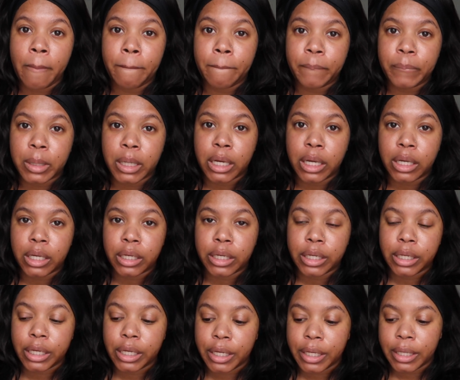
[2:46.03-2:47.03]
But
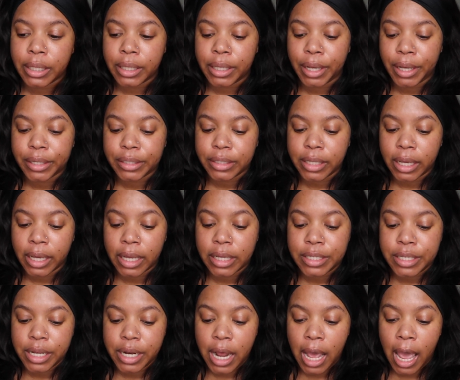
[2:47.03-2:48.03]
yes, like I
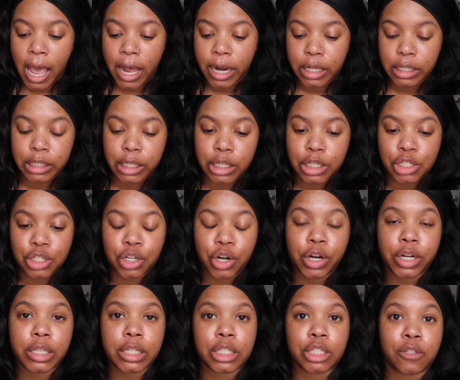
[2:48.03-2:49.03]
said, I had a late
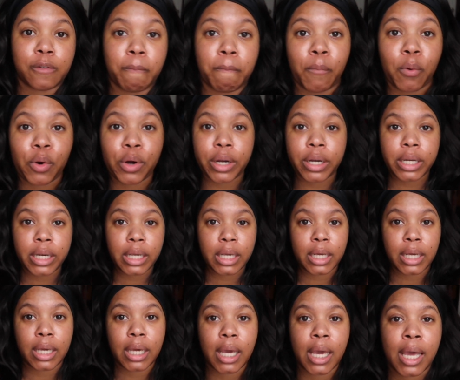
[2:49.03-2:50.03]
start this
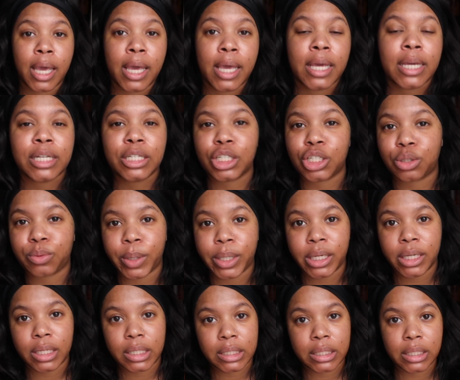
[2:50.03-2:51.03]
morning. Just
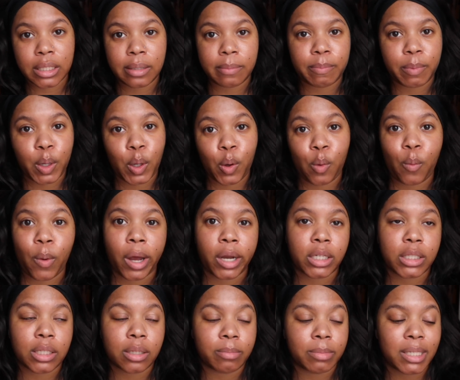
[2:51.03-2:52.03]
wanted to sleep in,
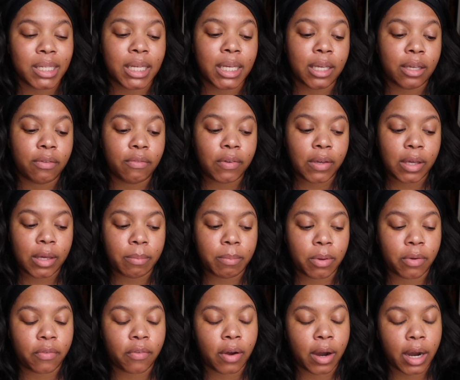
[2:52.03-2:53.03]
watch some TV
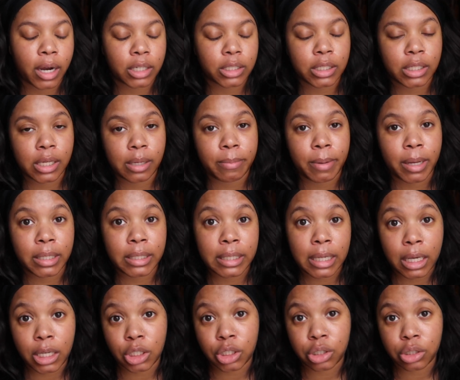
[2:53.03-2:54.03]
before I actually get my
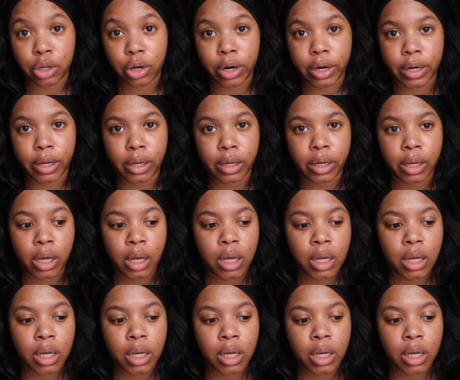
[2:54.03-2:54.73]
day started.